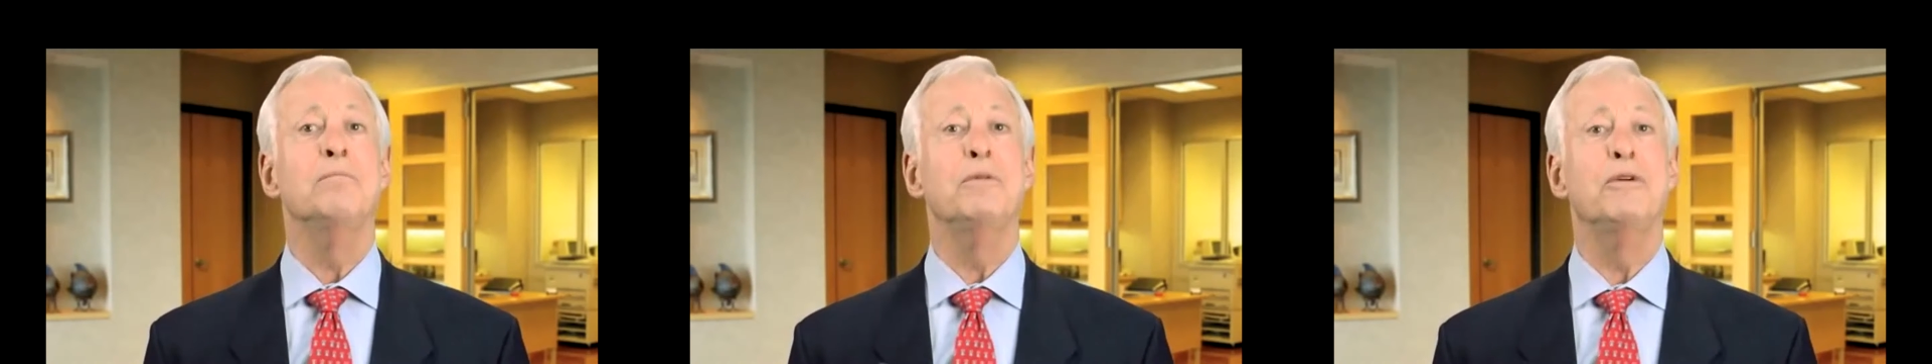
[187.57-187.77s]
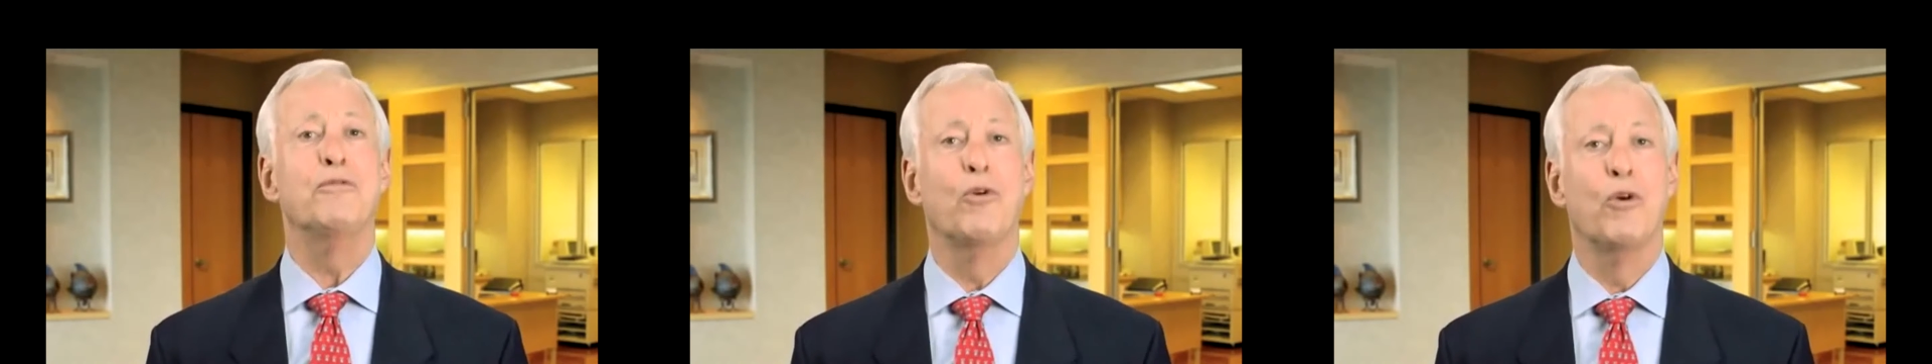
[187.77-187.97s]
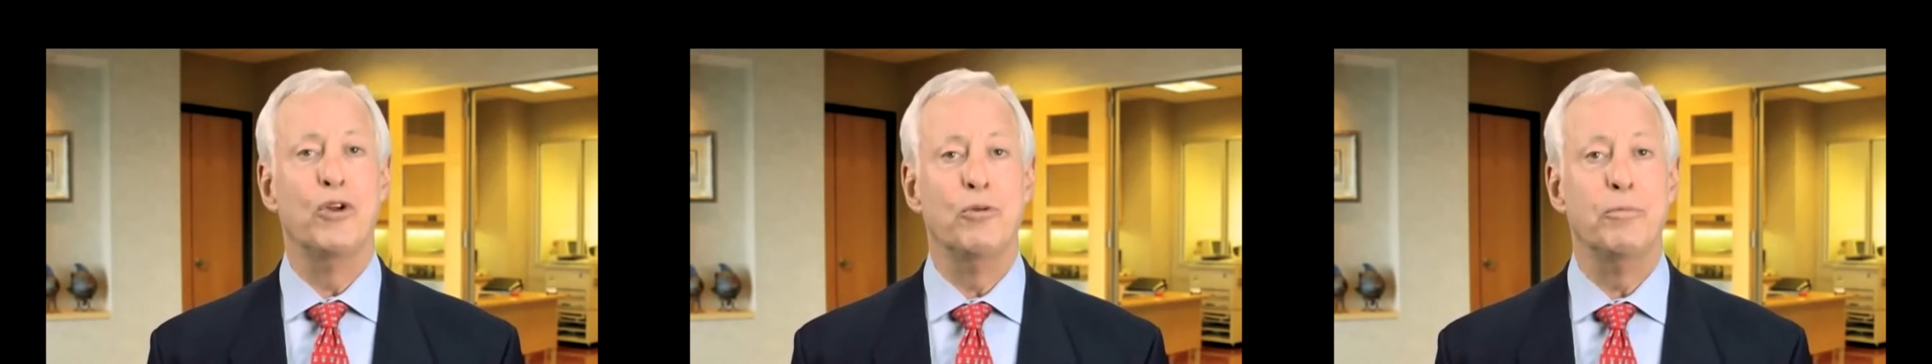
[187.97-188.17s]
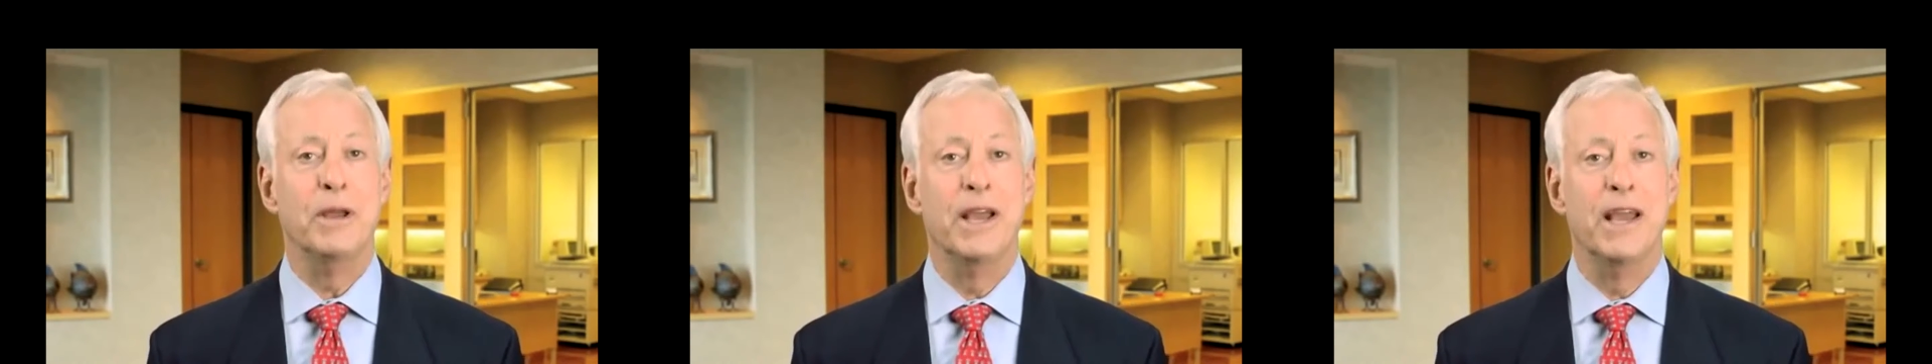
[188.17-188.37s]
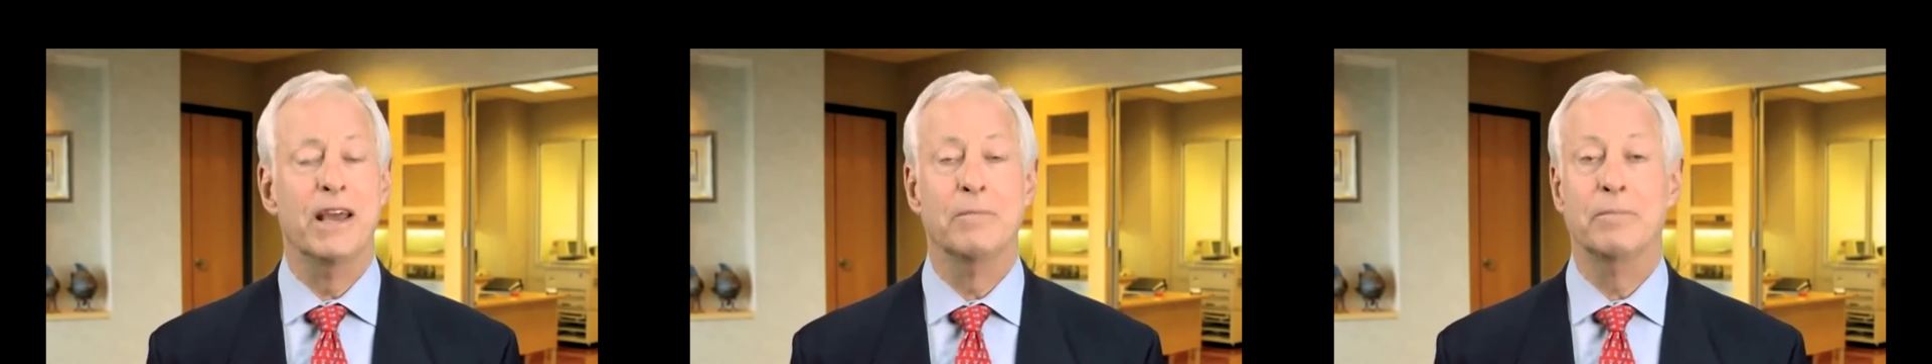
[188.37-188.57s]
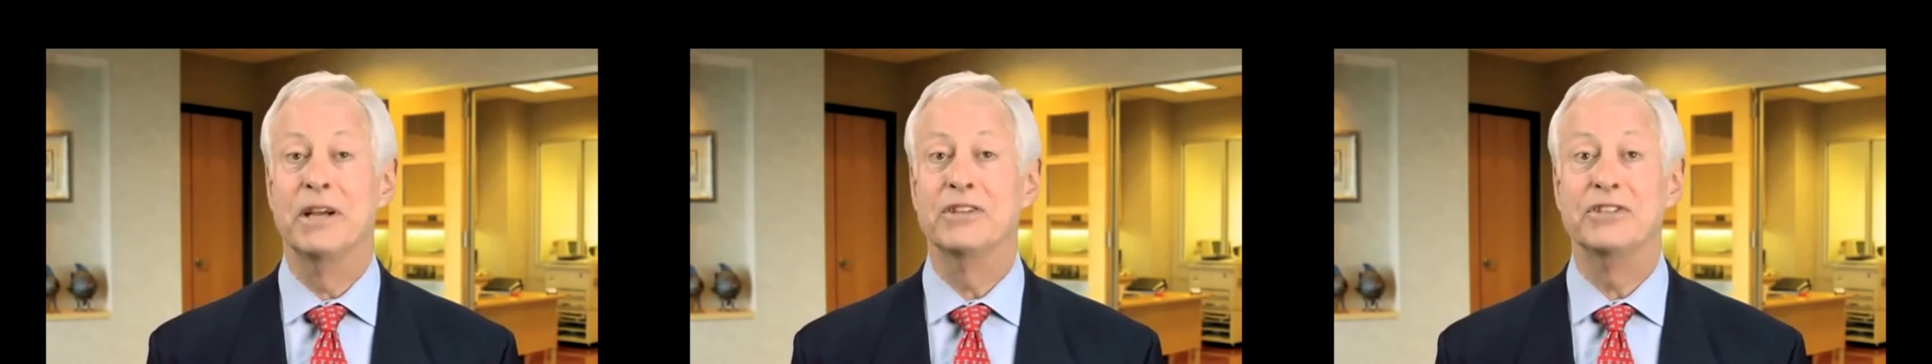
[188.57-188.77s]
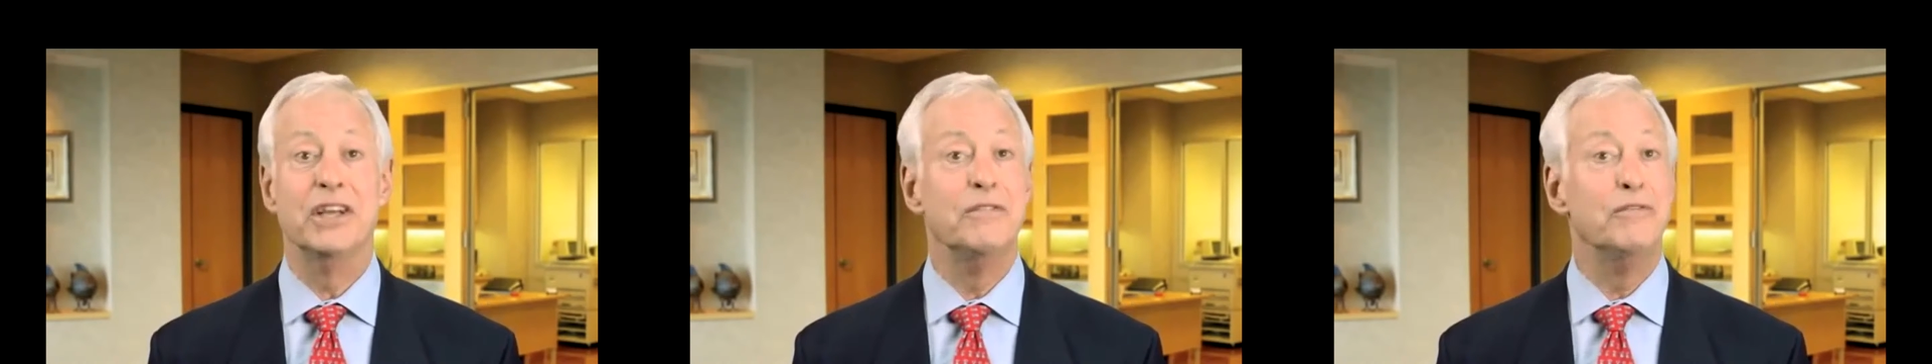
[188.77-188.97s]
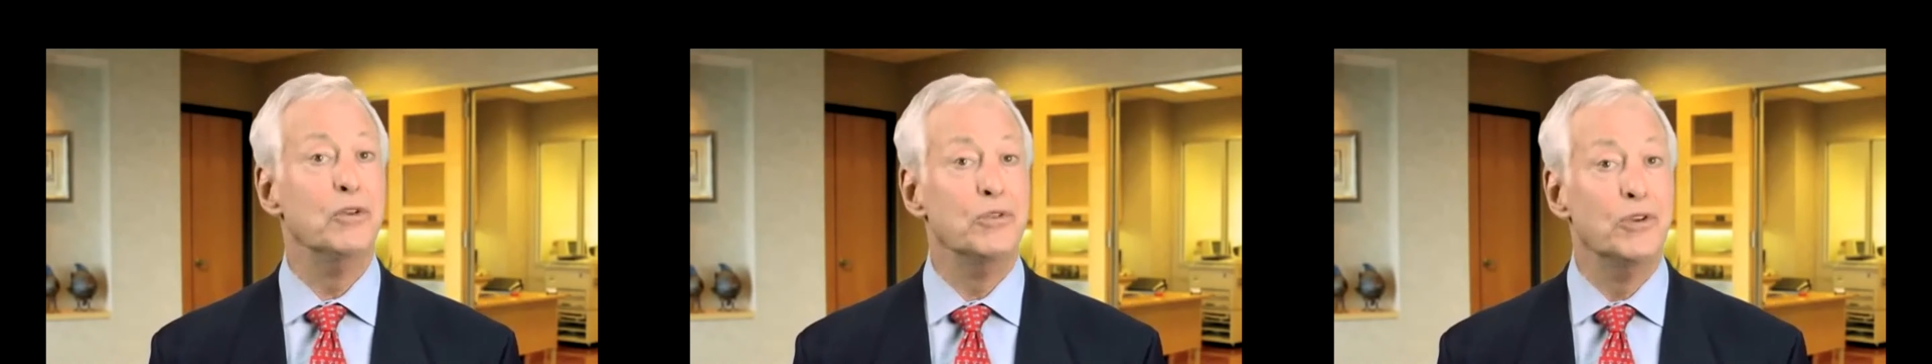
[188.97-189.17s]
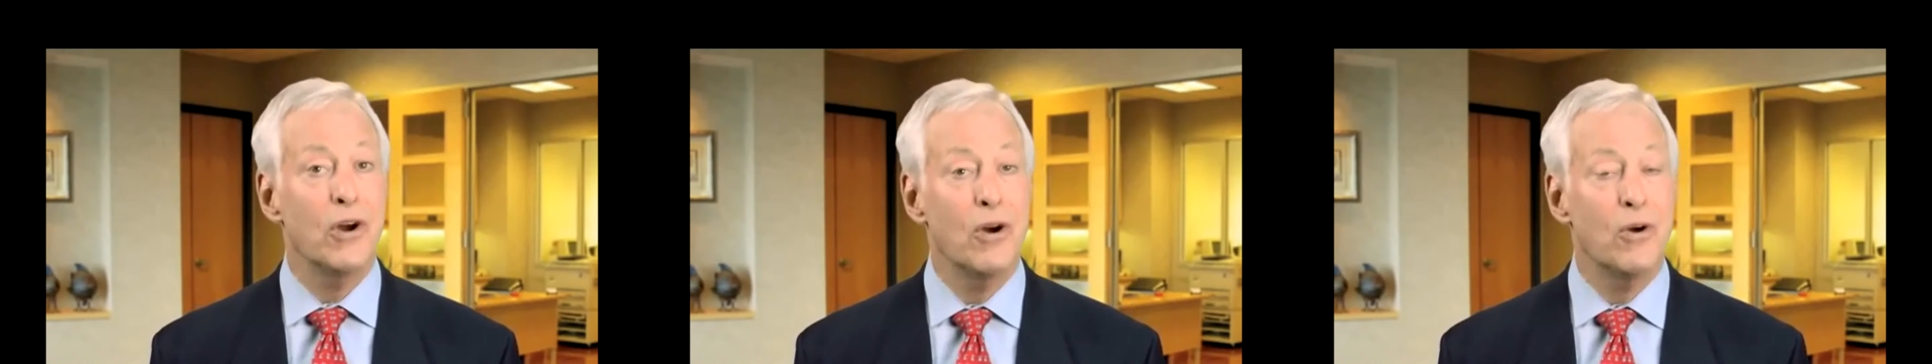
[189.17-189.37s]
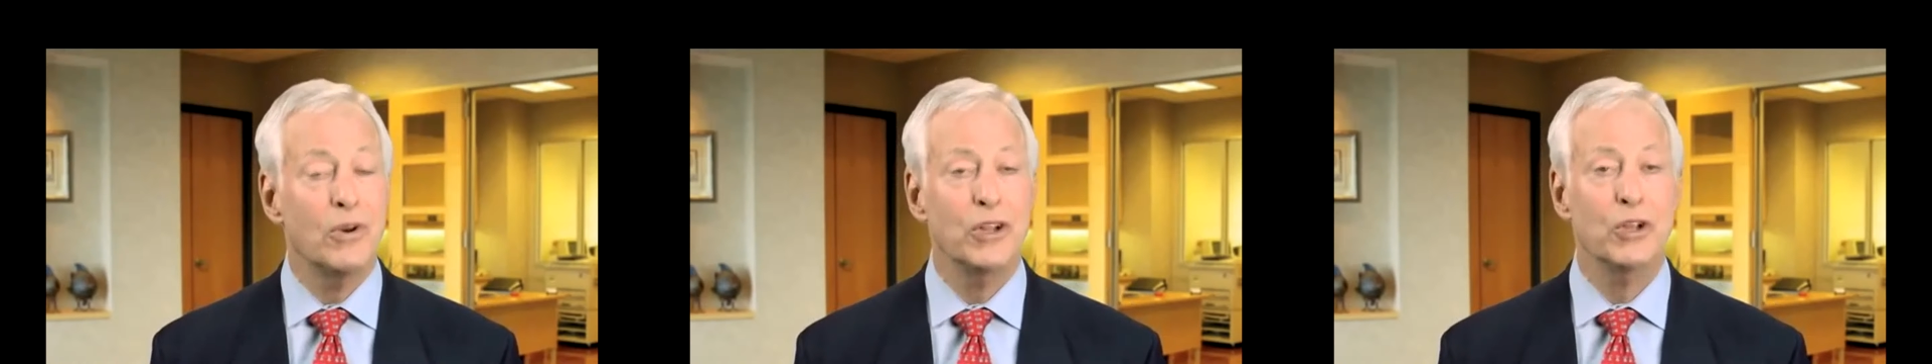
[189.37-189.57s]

before you begin, because if you don't,